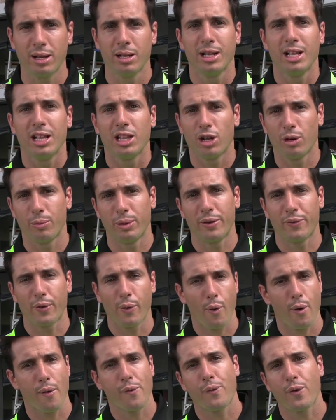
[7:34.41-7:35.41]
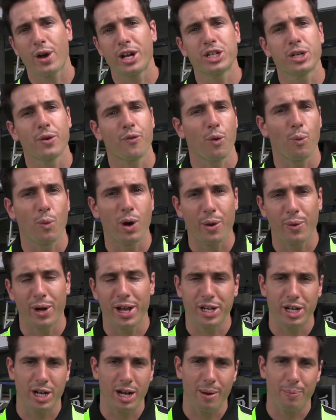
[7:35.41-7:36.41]
a little bit of a refresher from where we
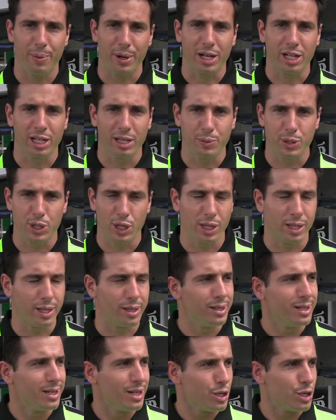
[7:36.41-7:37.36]
ended up at Clipsal and